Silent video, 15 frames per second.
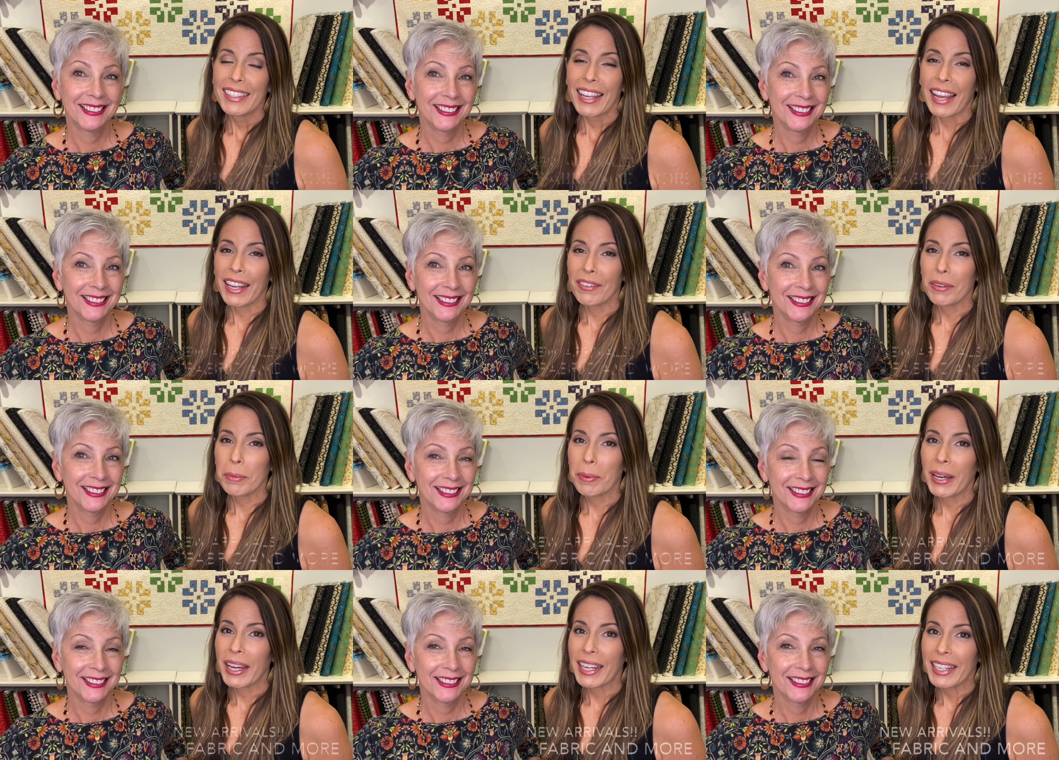Speaker 1: Hey
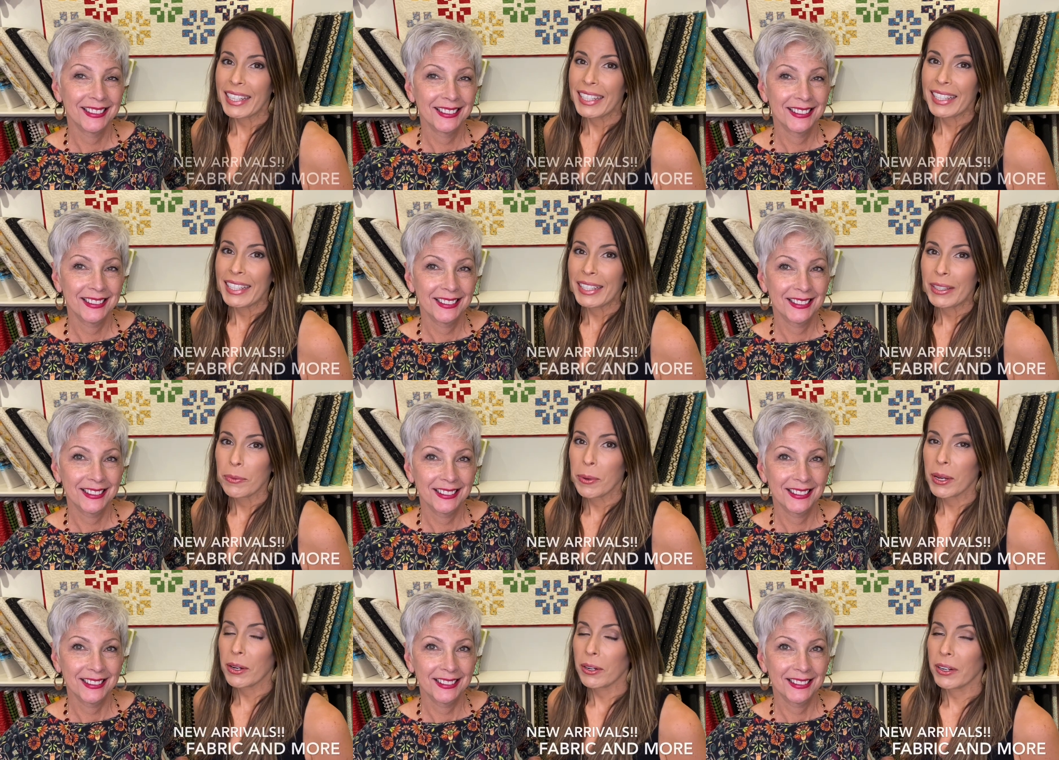everybody,
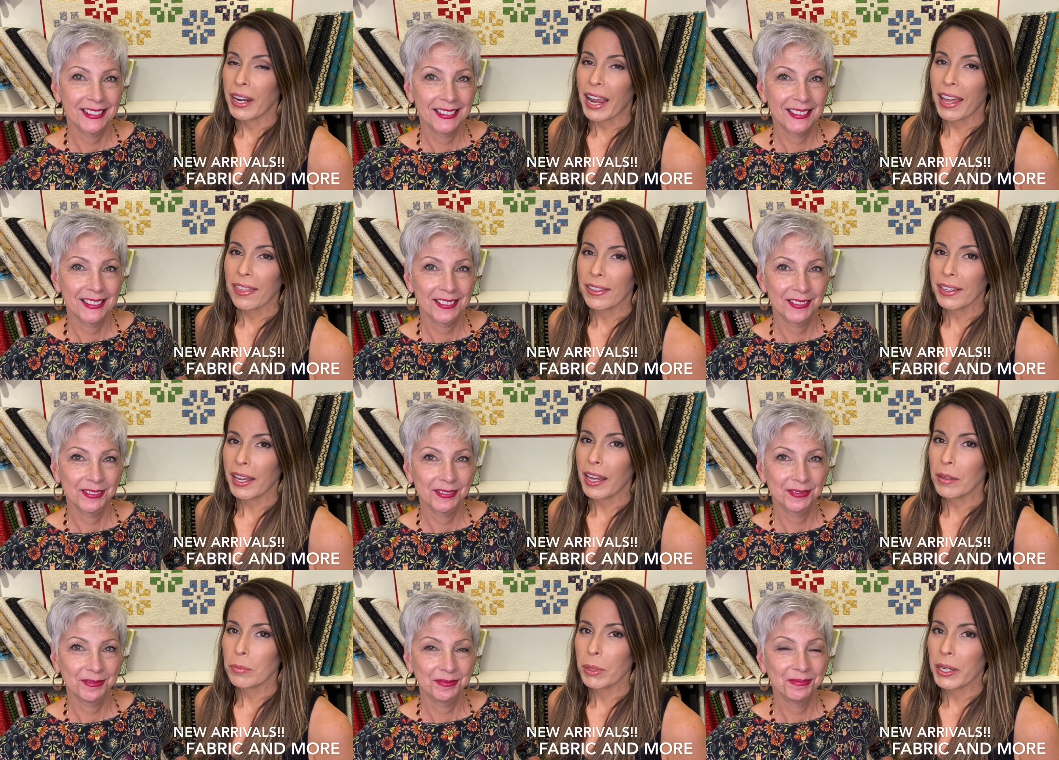we are at the
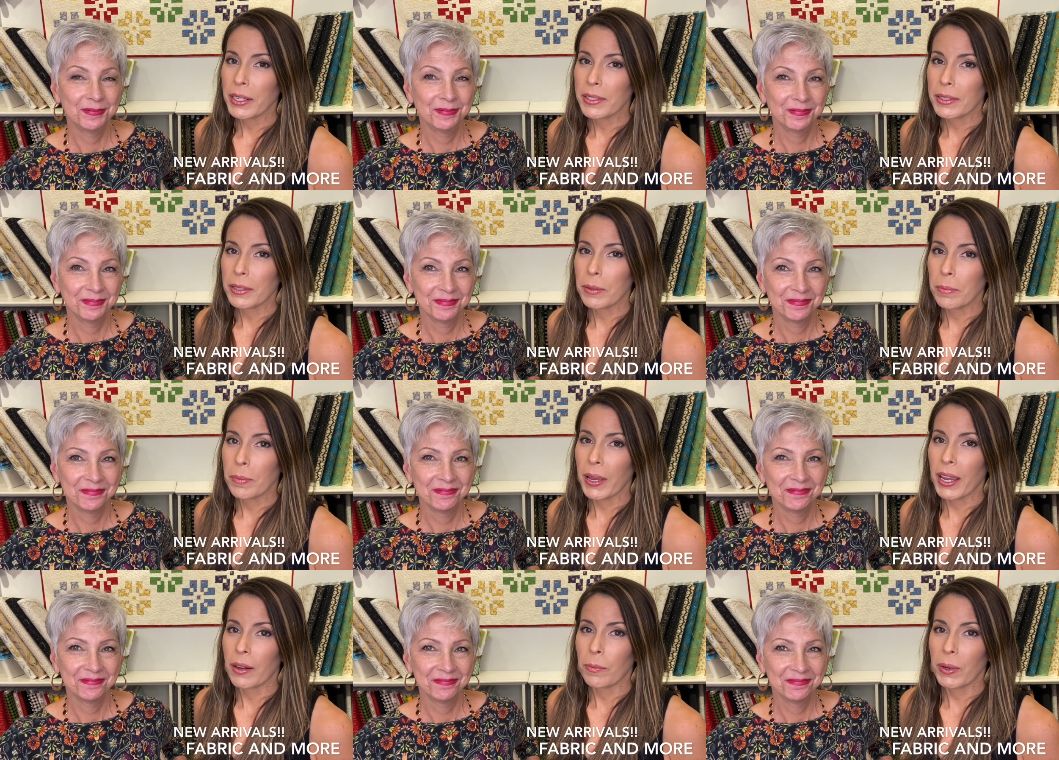Cotton
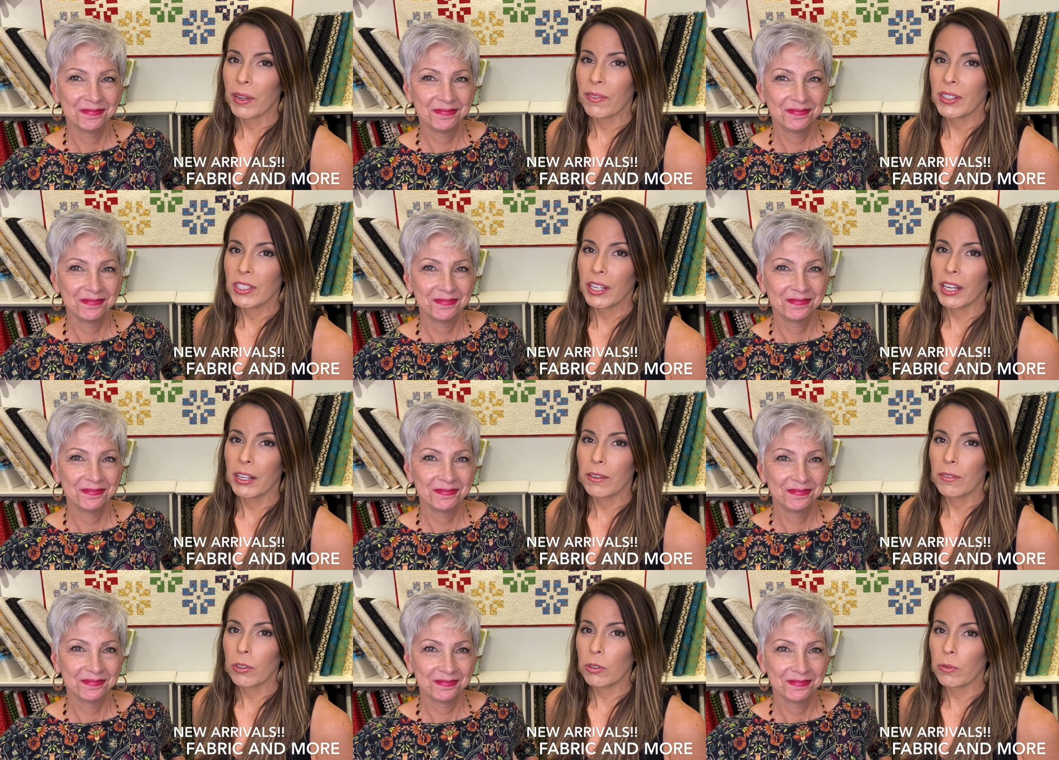Blossom and we have a ton
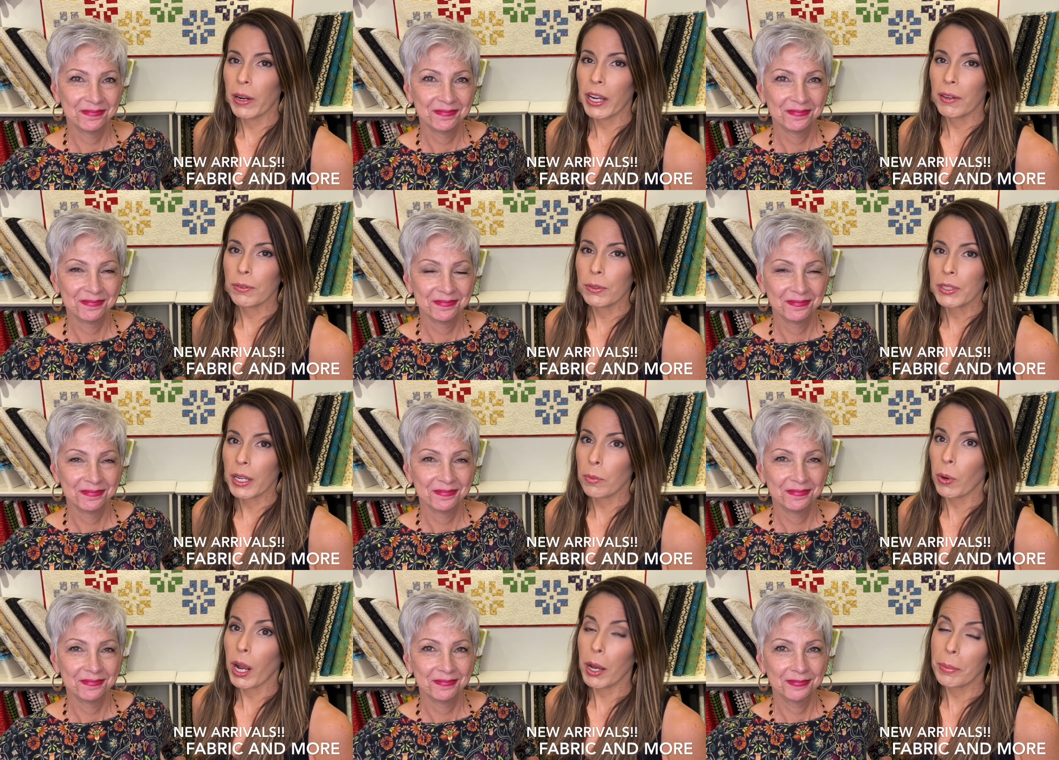of new arrivals.
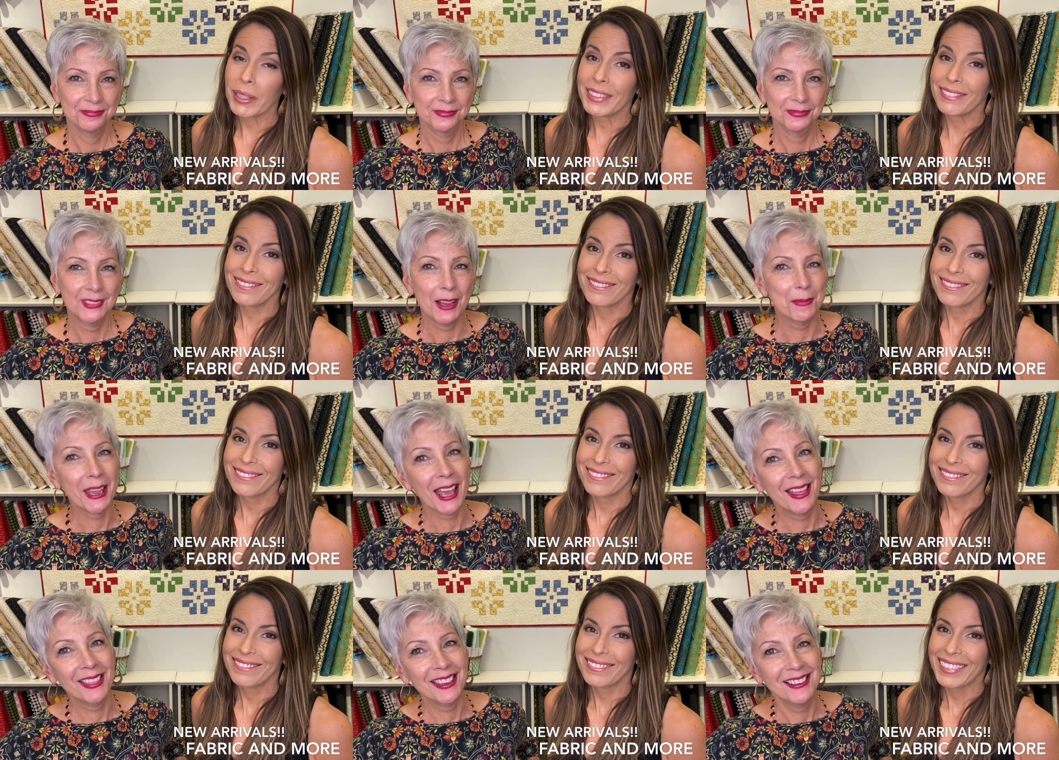I'm Robin. I'm
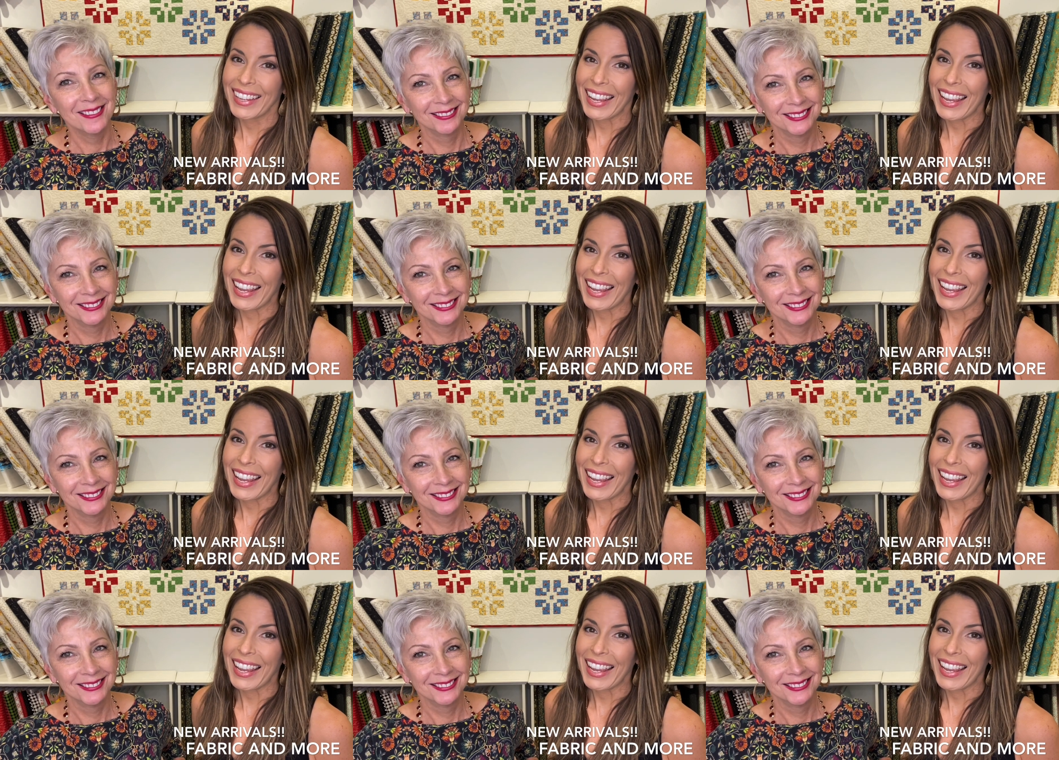Kathy.